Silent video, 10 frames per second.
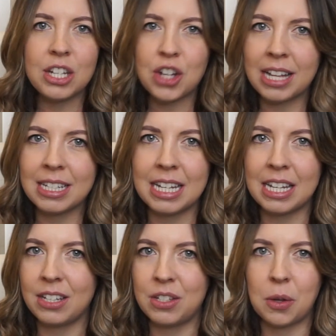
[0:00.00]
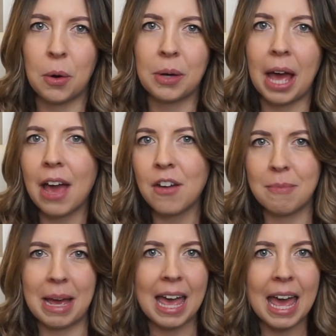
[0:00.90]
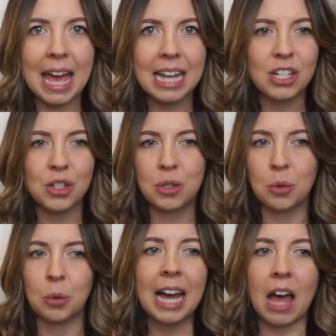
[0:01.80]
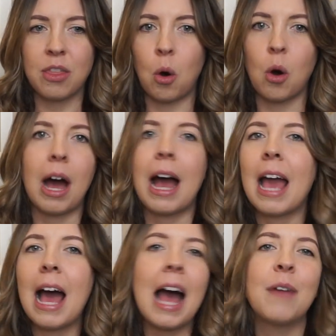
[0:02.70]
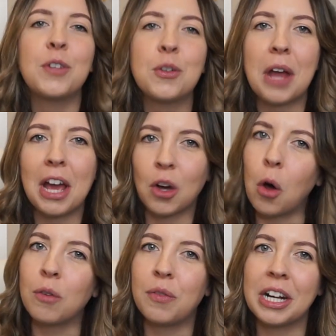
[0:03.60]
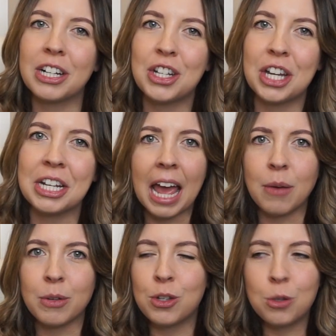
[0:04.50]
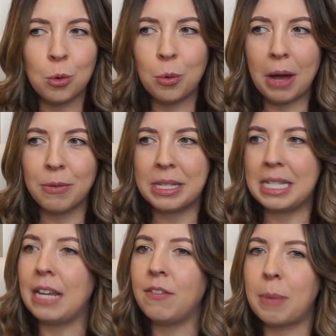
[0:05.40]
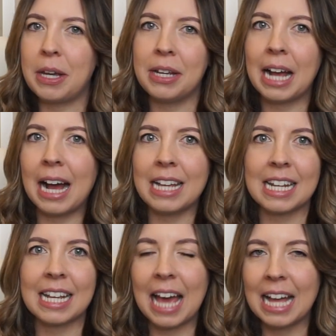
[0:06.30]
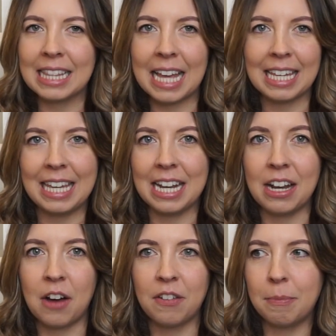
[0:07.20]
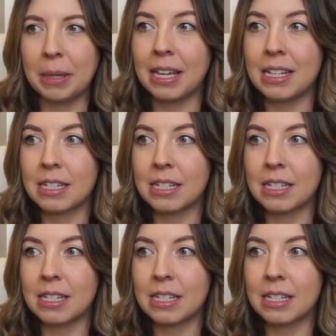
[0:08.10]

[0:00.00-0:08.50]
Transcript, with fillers: shanty song out of my head, so I thought I have to write a golf version. It was so well received by you guys, and I can't thank you enough because